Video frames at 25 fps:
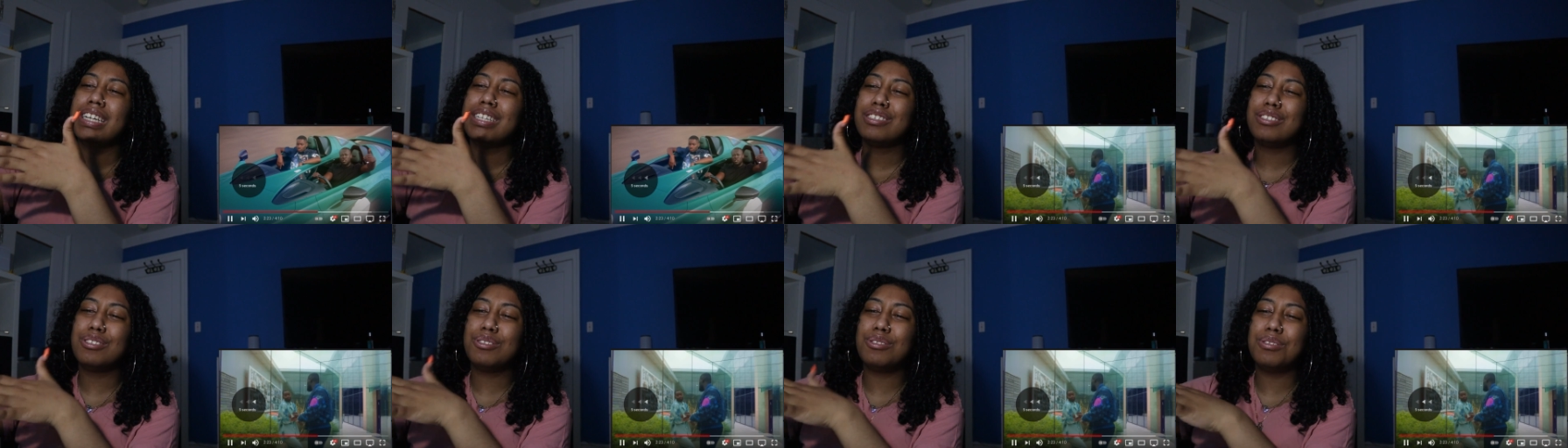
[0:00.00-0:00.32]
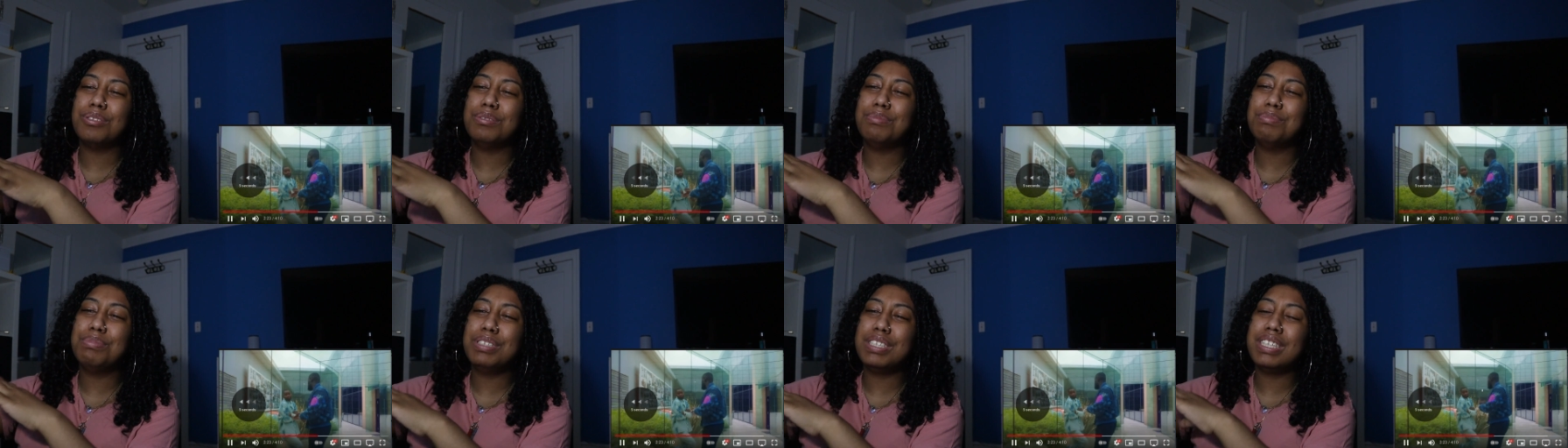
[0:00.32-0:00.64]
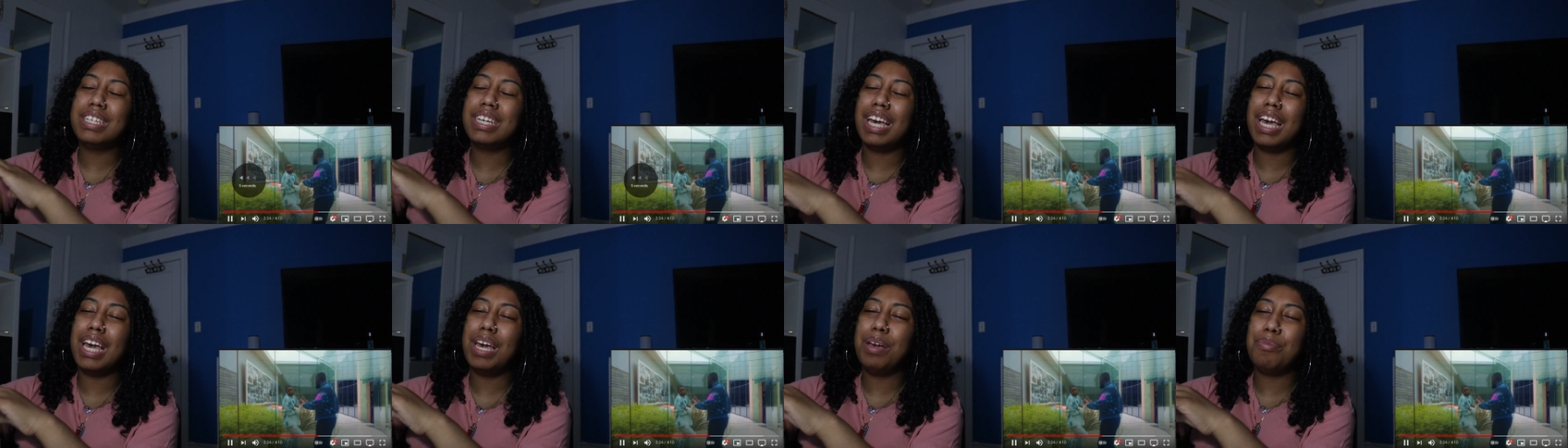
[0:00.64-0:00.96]

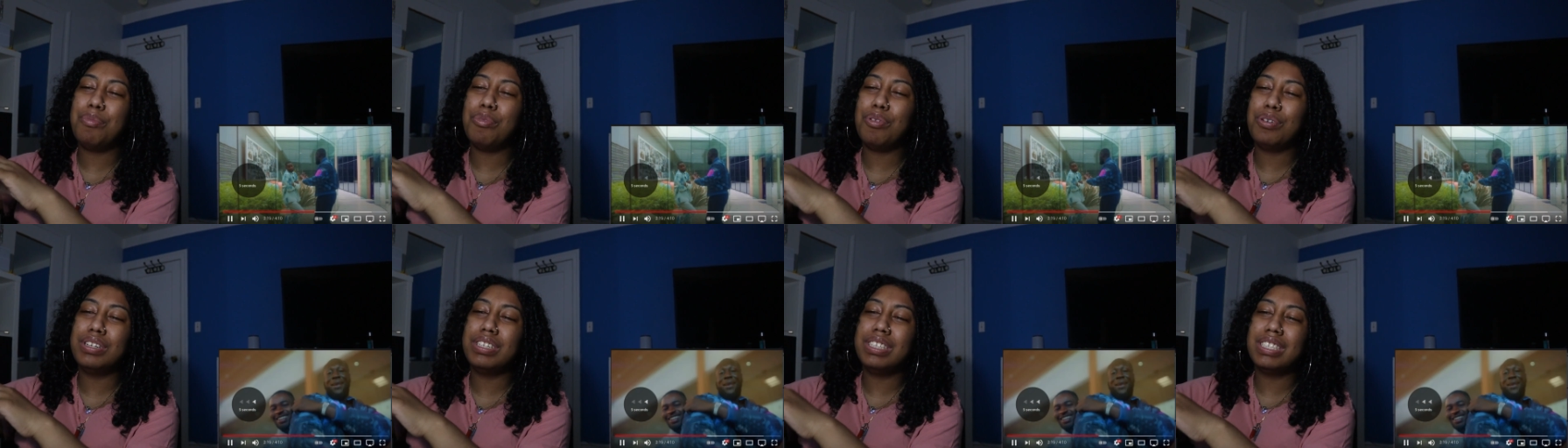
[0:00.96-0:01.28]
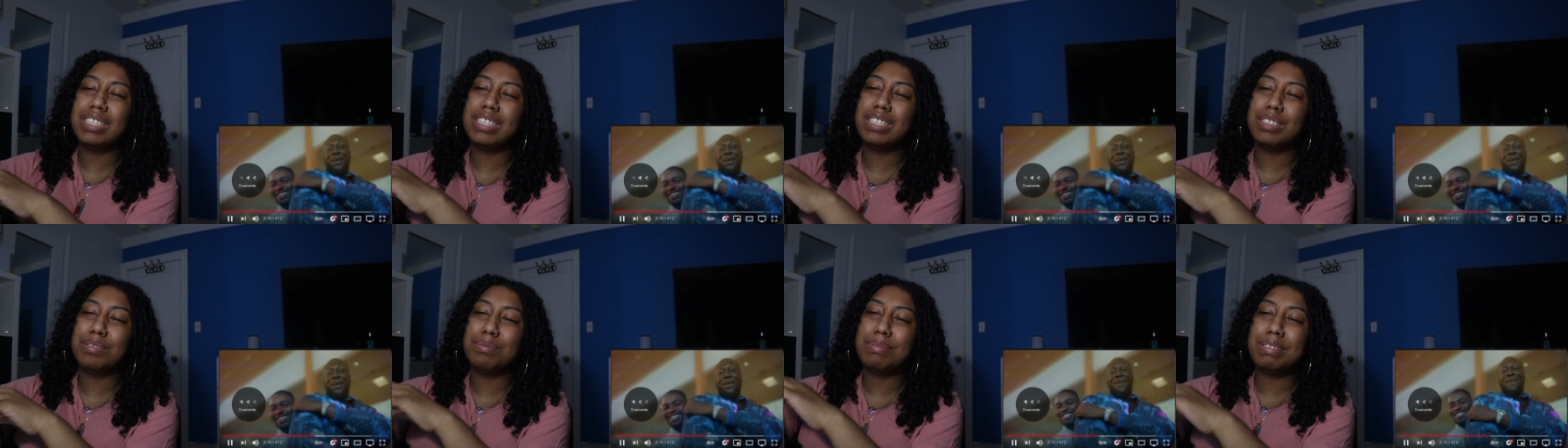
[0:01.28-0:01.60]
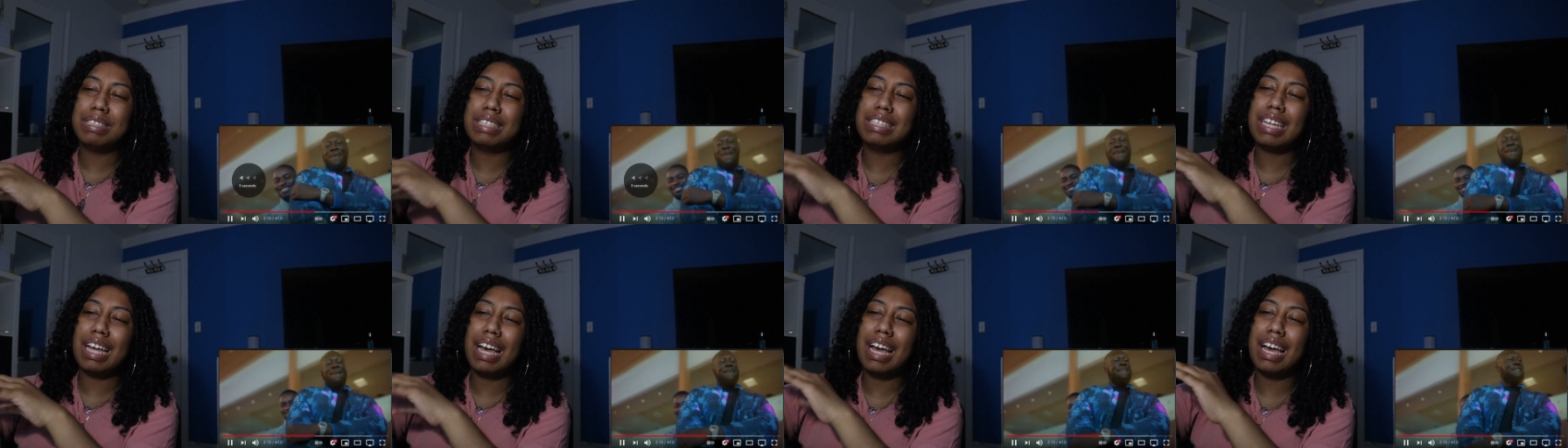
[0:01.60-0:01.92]
Stormzy came on this and
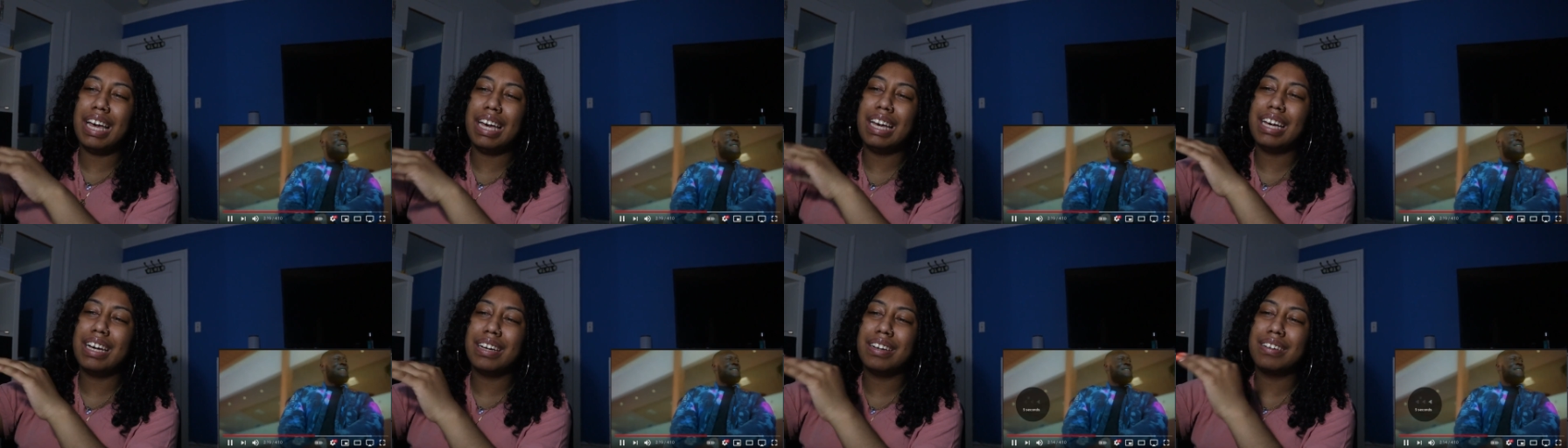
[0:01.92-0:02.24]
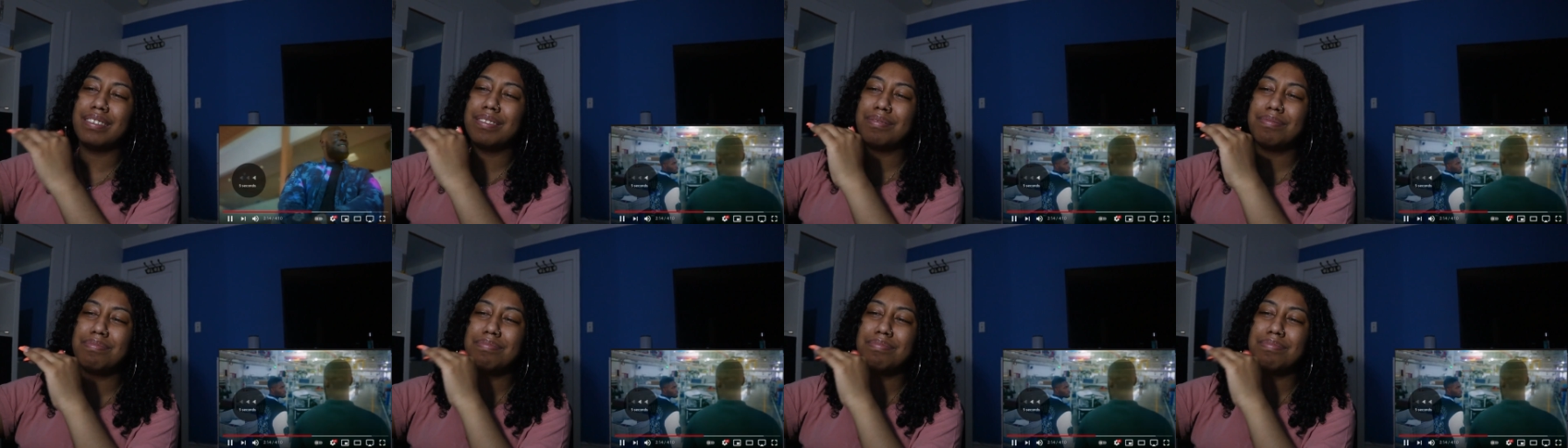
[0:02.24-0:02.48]
was like.